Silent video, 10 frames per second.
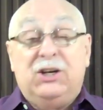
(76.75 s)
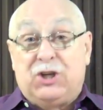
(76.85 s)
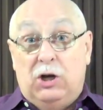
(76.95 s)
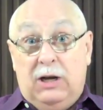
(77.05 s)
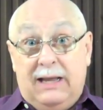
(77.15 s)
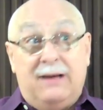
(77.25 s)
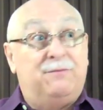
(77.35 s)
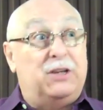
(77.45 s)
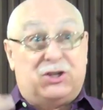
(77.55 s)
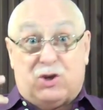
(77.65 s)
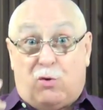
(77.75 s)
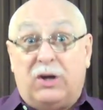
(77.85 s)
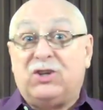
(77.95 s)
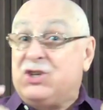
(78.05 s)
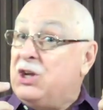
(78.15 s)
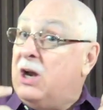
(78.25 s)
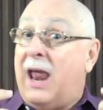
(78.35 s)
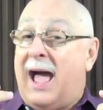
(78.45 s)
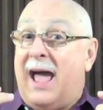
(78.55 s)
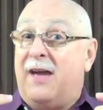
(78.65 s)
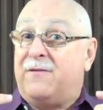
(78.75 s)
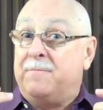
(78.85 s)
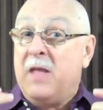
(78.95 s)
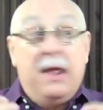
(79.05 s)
to live this Christian life,